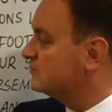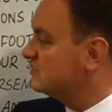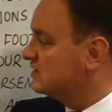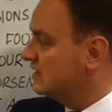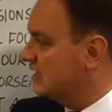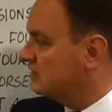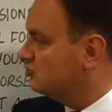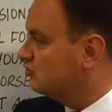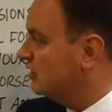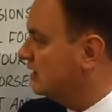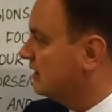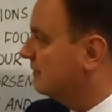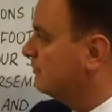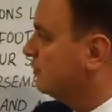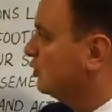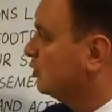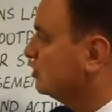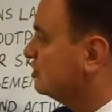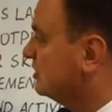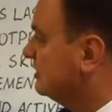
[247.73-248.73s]
So that's really
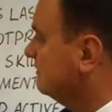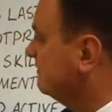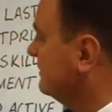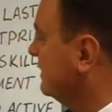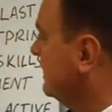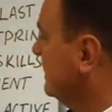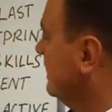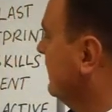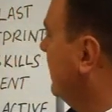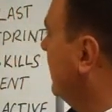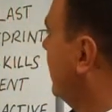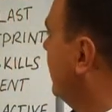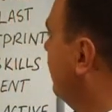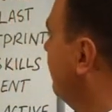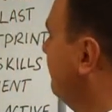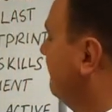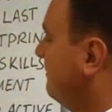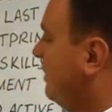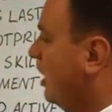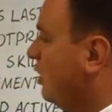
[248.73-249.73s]
important.
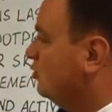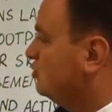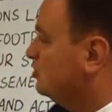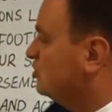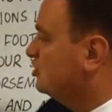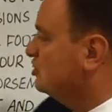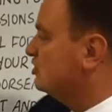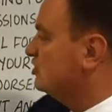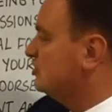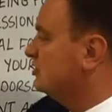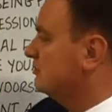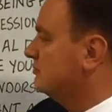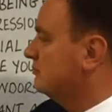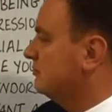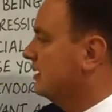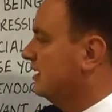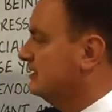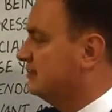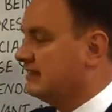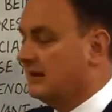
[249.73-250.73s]
Um, posts
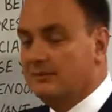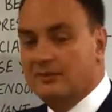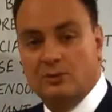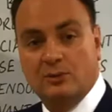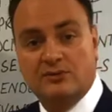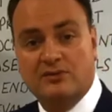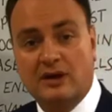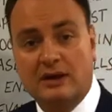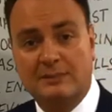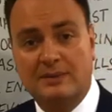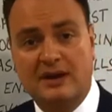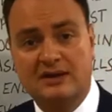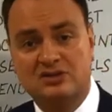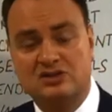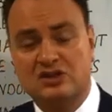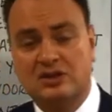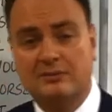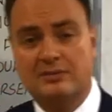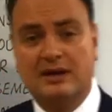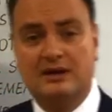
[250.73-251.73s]
is something we're very
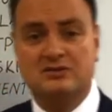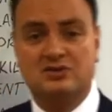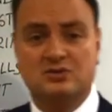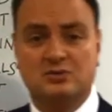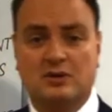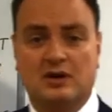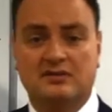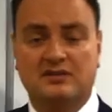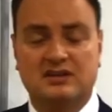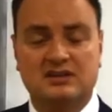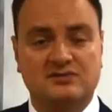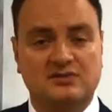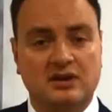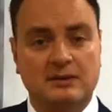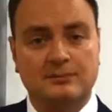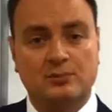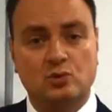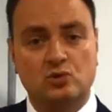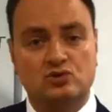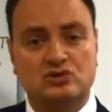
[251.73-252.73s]
passionate about as well. I think it's very
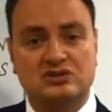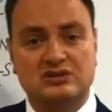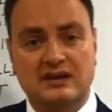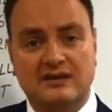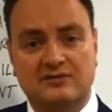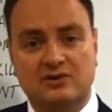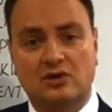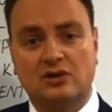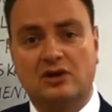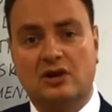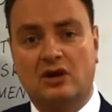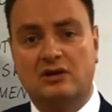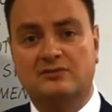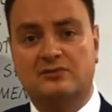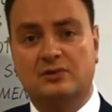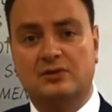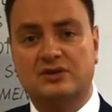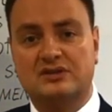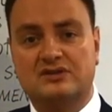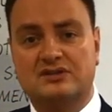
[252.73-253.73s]
important to have an online
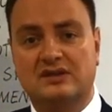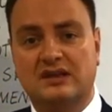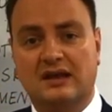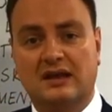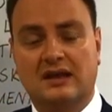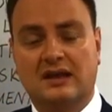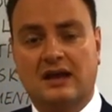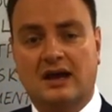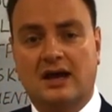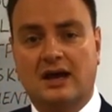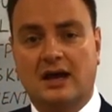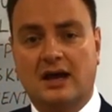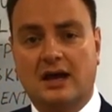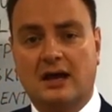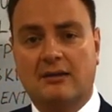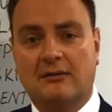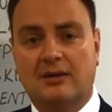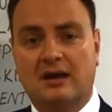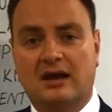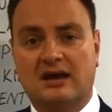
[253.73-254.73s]
voice.
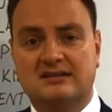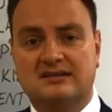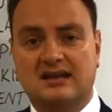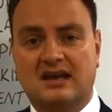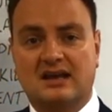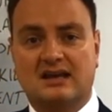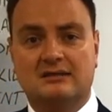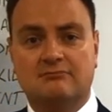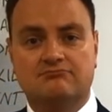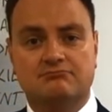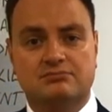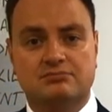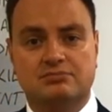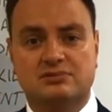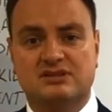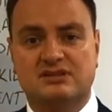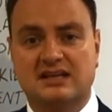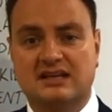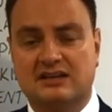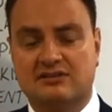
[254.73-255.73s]
Um, as a
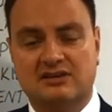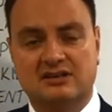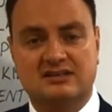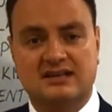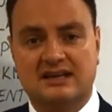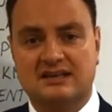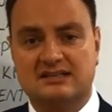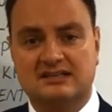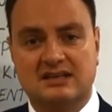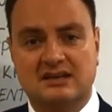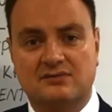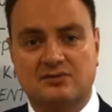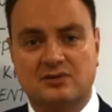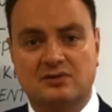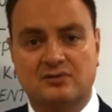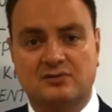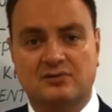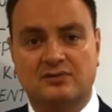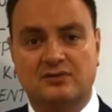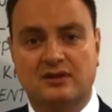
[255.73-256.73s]
senior executive,
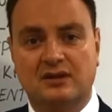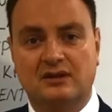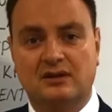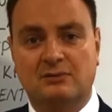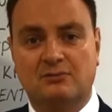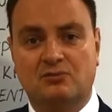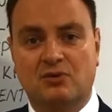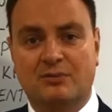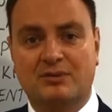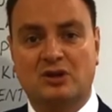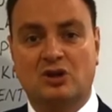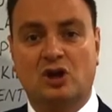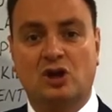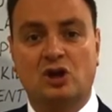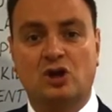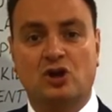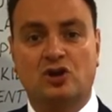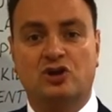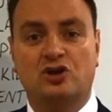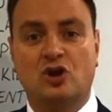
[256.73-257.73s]
you've probably got a
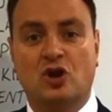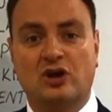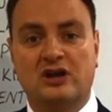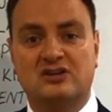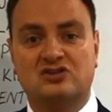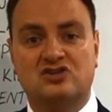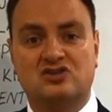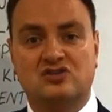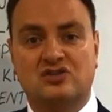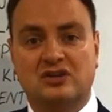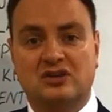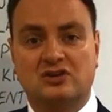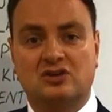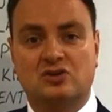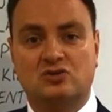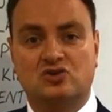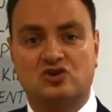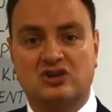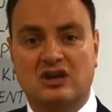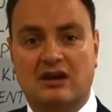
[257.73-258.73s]
lot of knowledge that
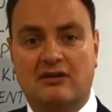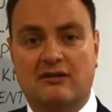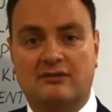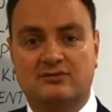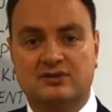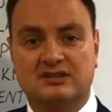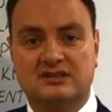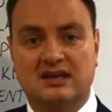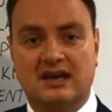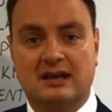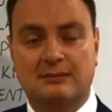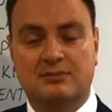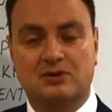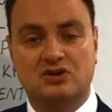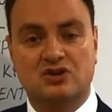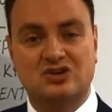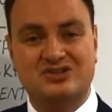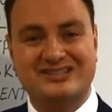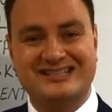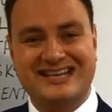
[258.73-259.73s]
you share every day, but
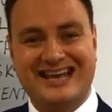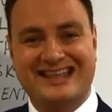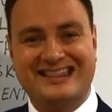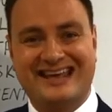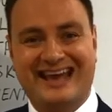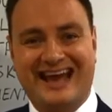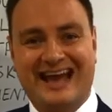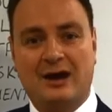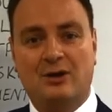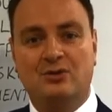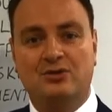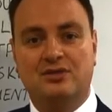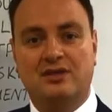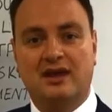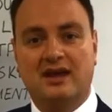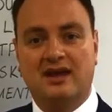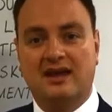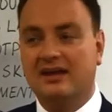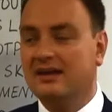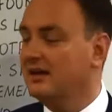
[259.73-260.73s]
good to get that out
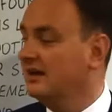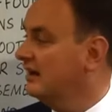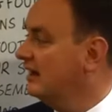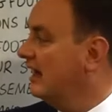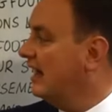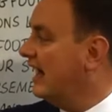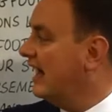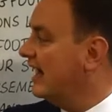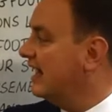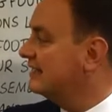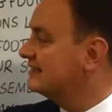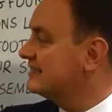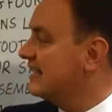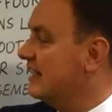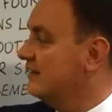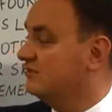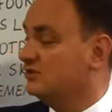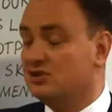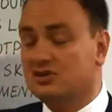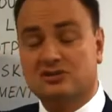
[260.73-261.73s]
there as
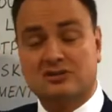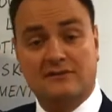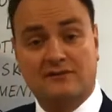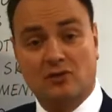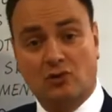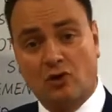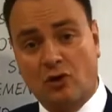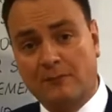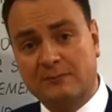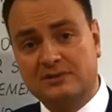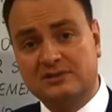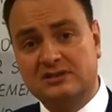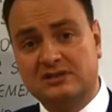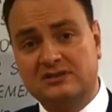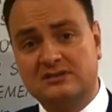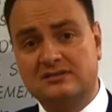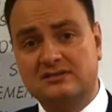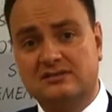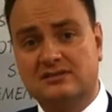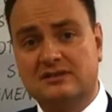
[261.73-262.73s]
evidence of your
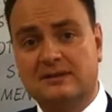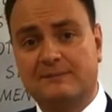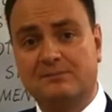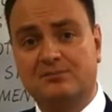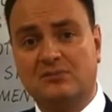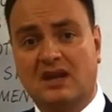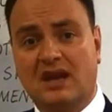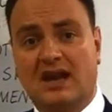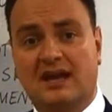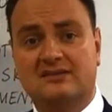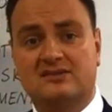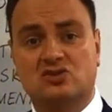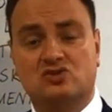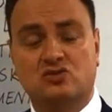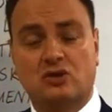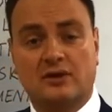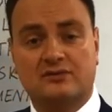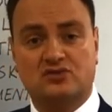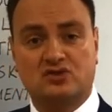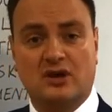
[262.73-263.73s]
competence and to
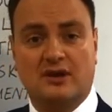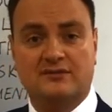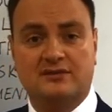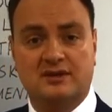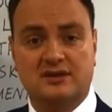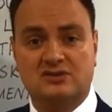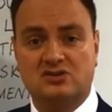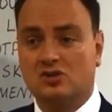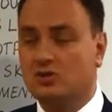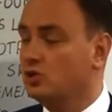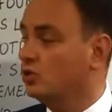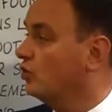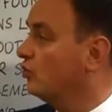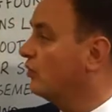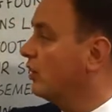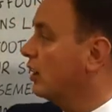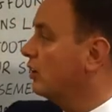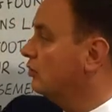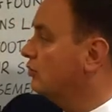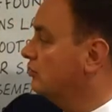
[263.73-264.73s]
drive traffic to
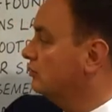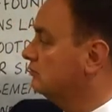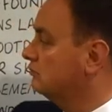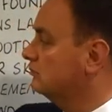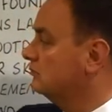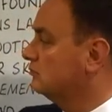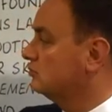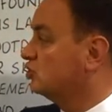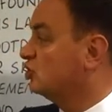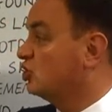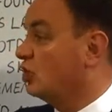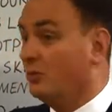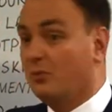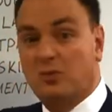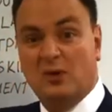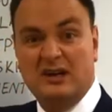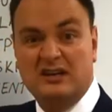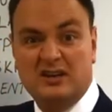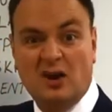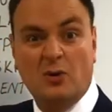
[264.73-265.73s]
your own shop
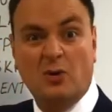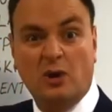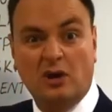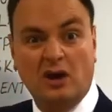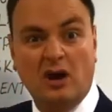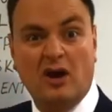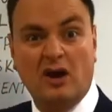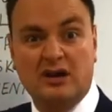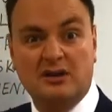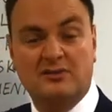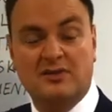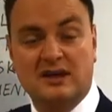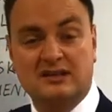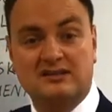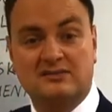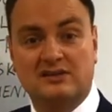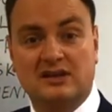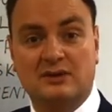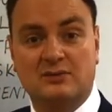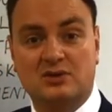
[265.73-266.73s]
window online
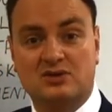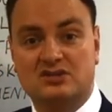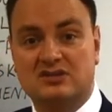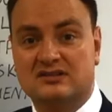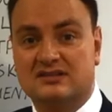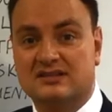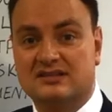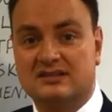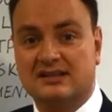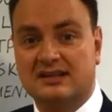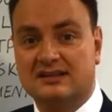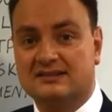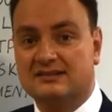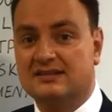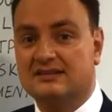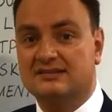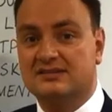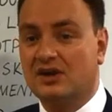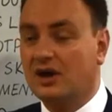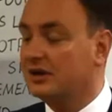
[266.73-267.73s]
effectively, which is this
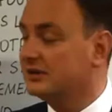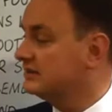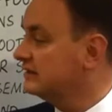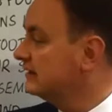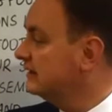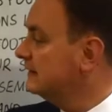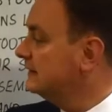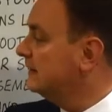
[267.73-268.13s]
LinkedIn site.